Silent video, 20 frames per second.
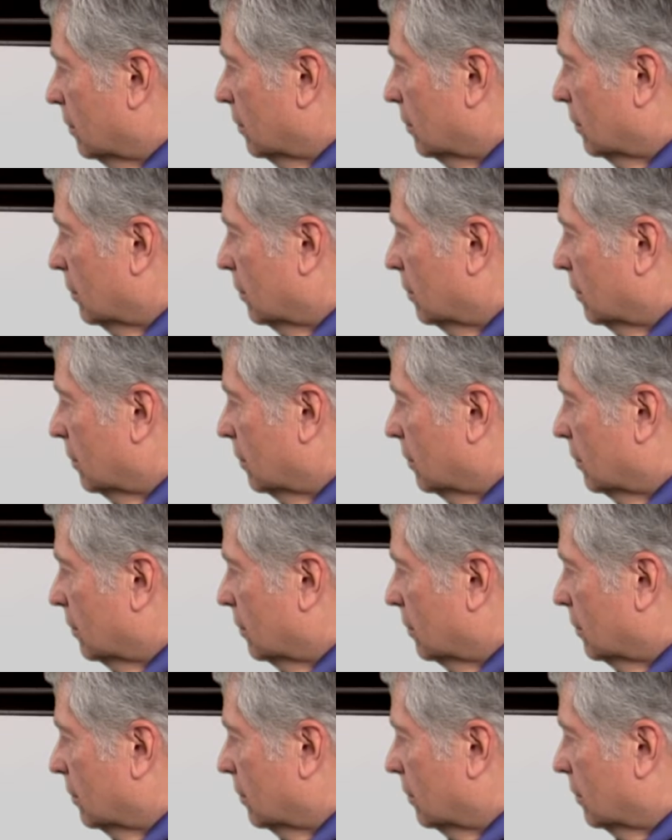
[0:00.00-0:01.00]

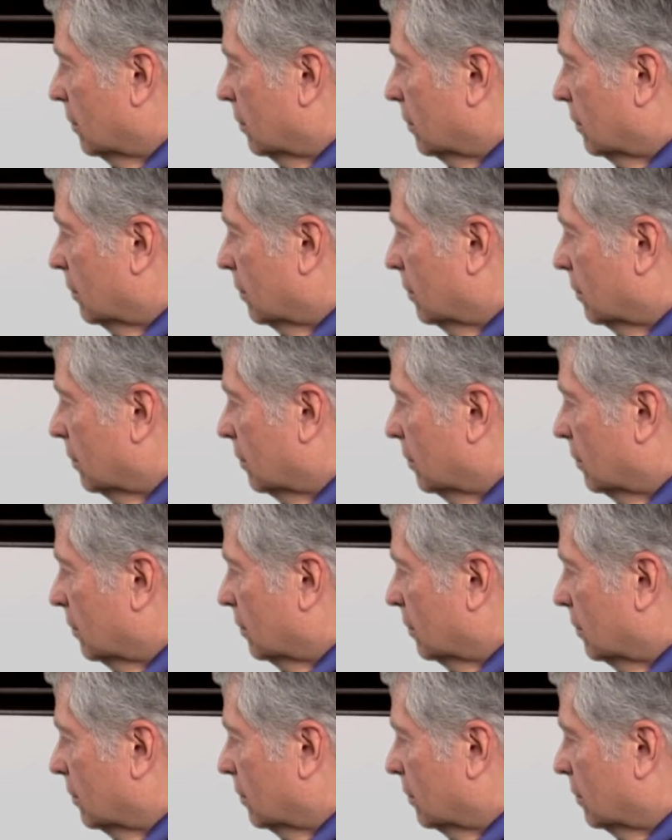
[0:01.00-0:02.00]

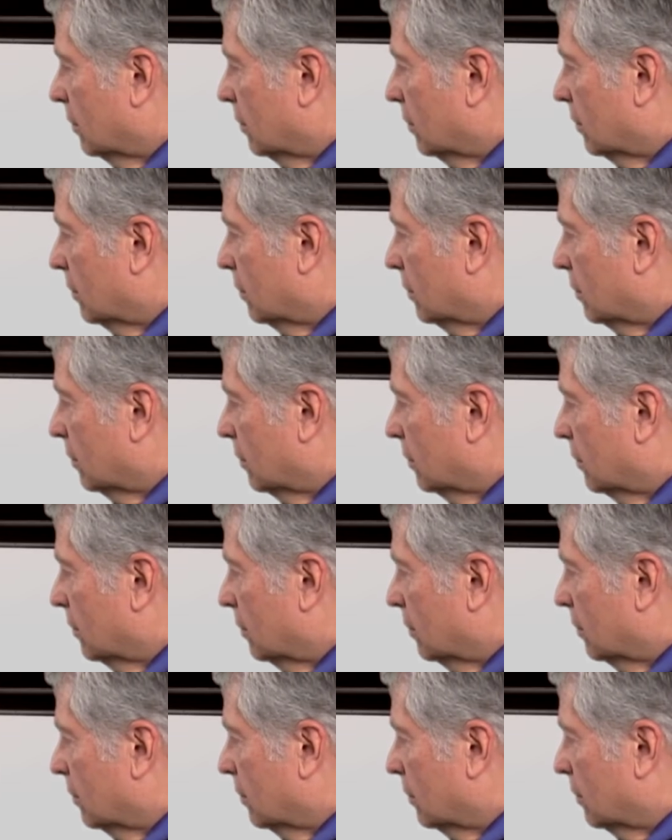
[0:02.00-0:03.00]

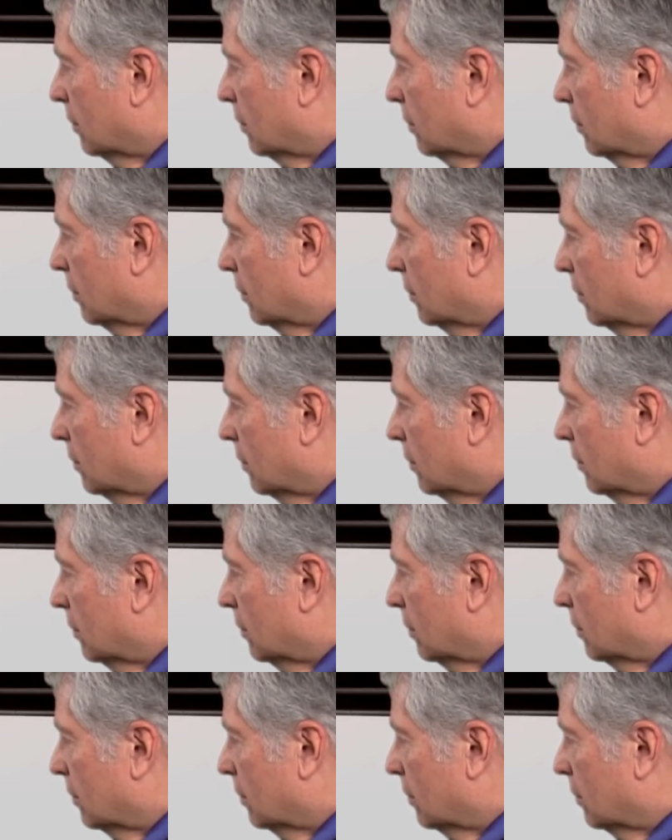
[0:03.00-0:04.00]

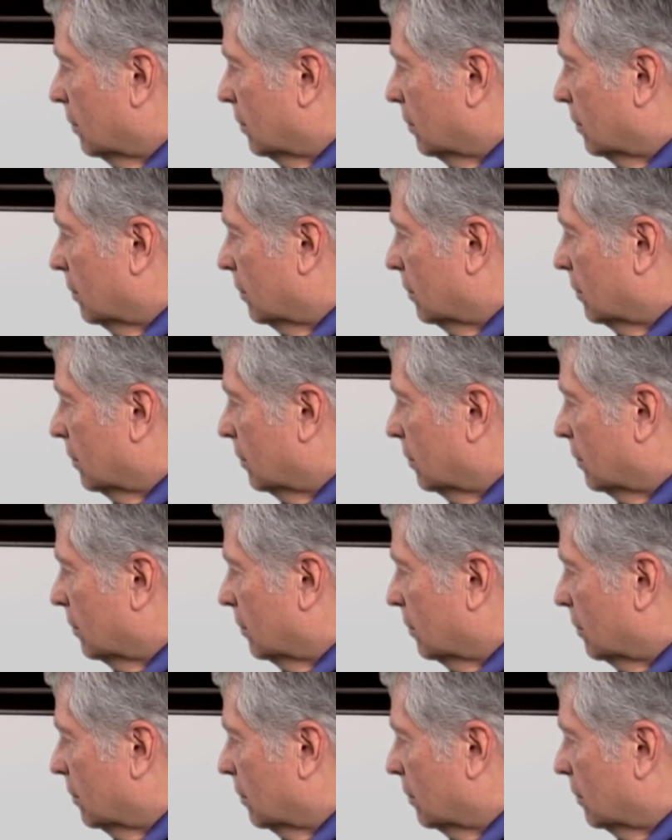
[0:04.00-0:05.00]

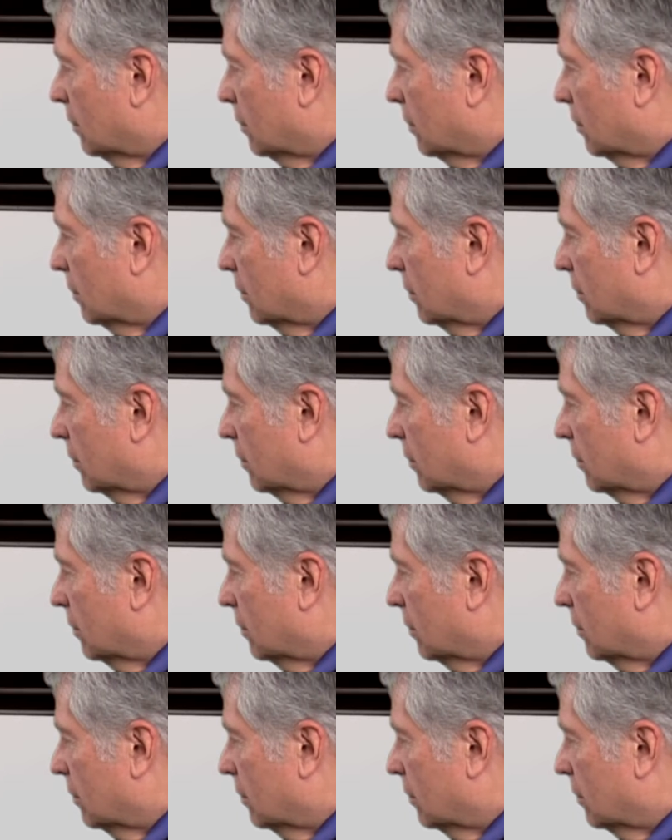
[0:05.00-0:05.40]
(not speaking)